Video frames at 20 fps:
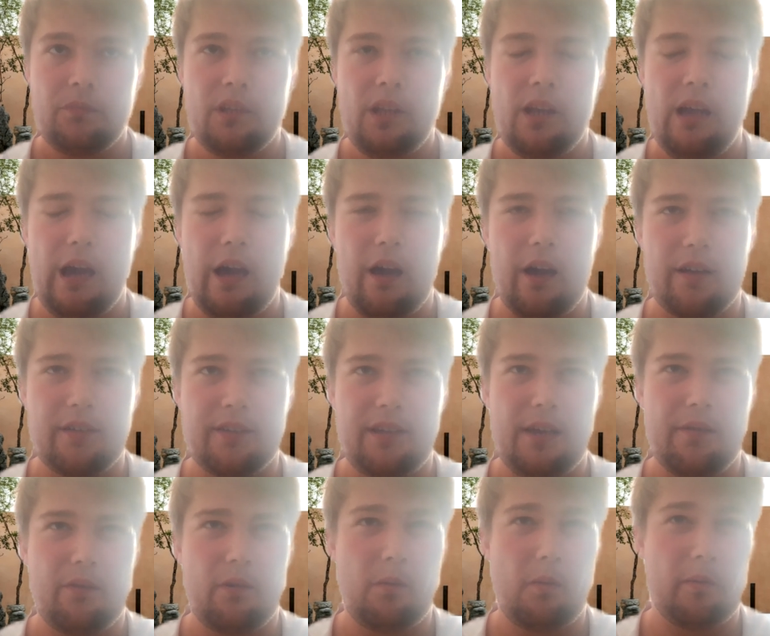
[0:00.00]
And
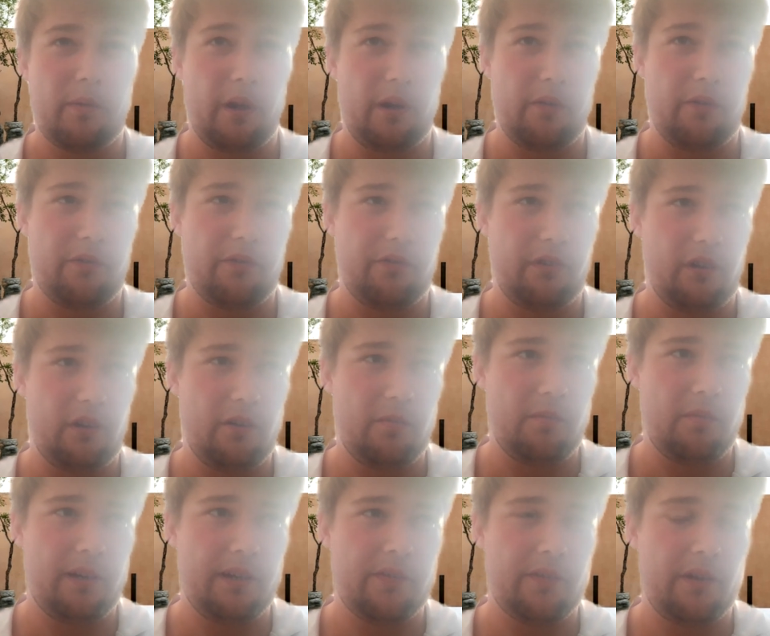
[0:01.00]
10th, I'll probably go
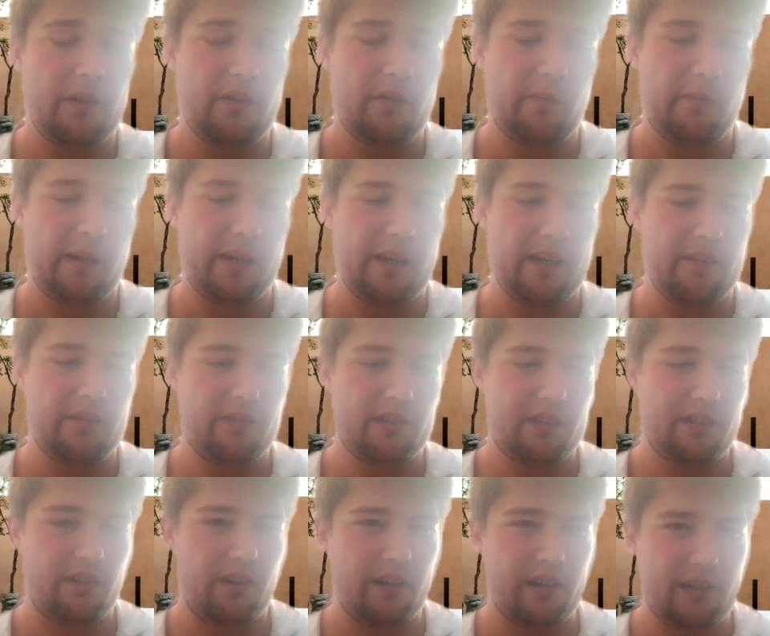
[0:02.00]
Fulham, even though they haven't made any
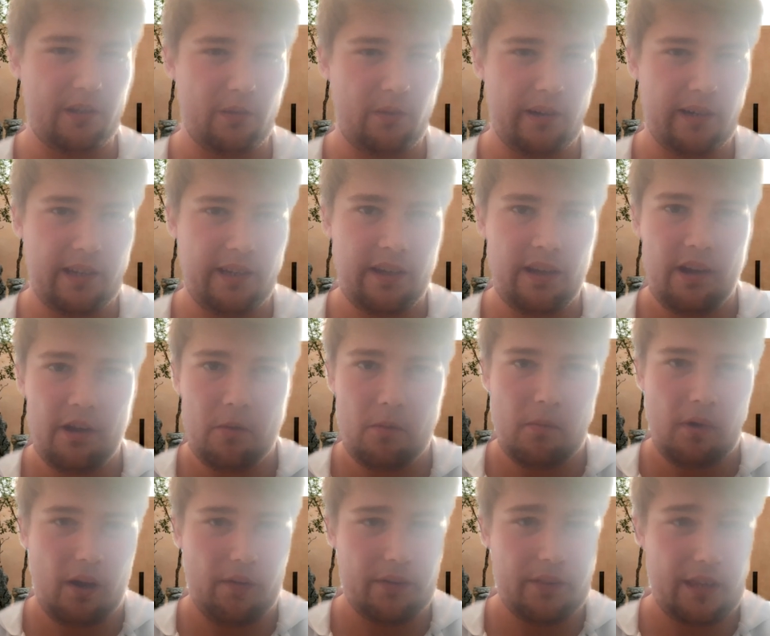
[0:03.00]
signings really.
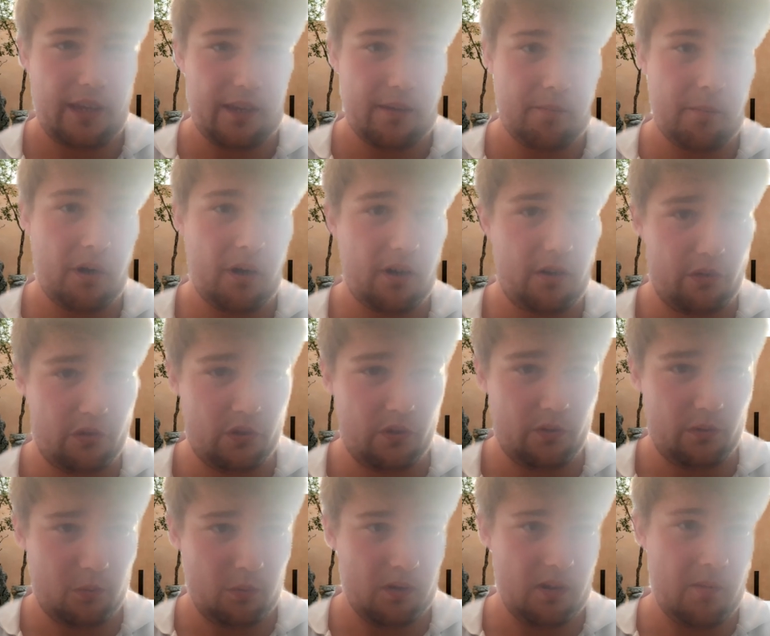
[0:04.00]
I think Marco
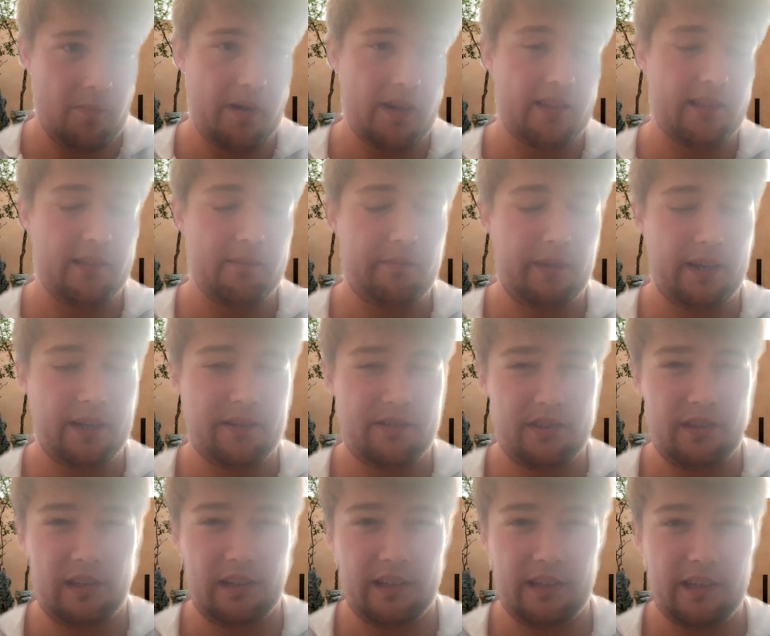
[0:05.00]
Silva's one of the best managers
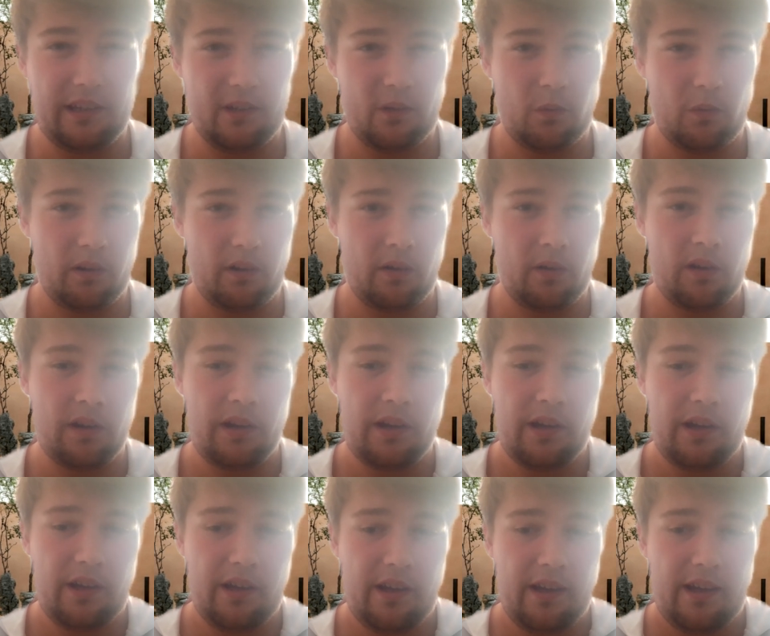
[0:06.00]
in the league as well.
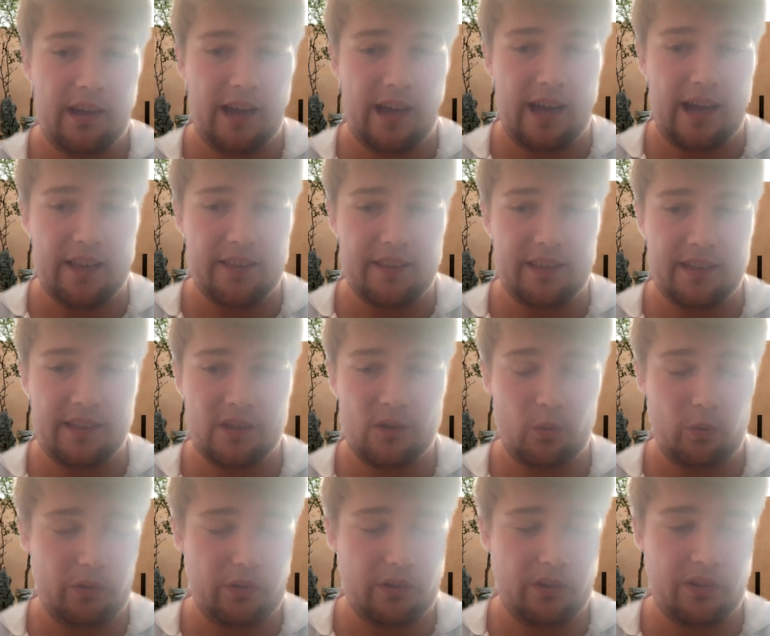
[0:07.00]
And they're just
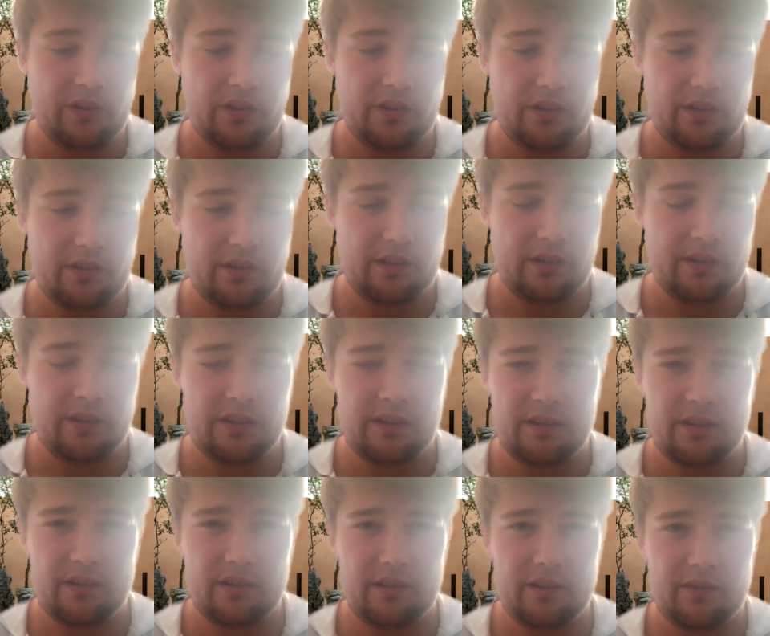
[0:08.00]
always
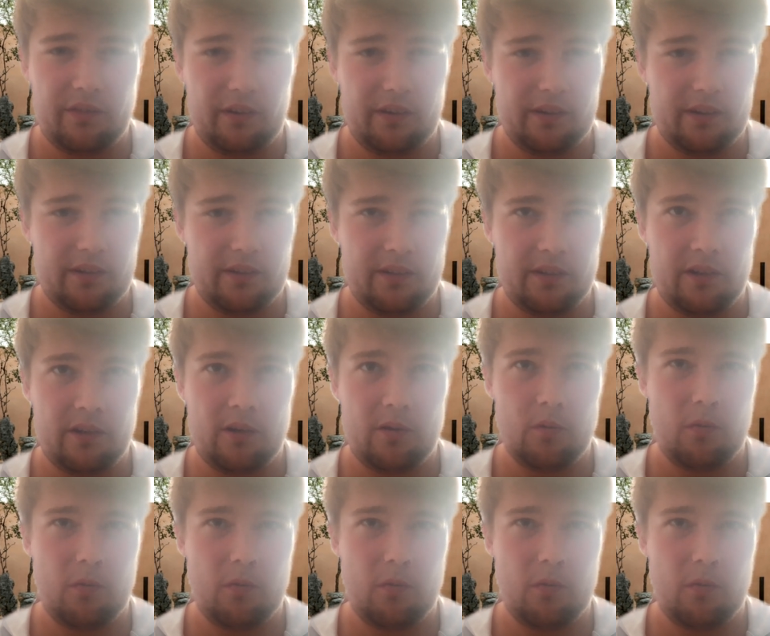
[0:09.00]
consistently very good. They've got a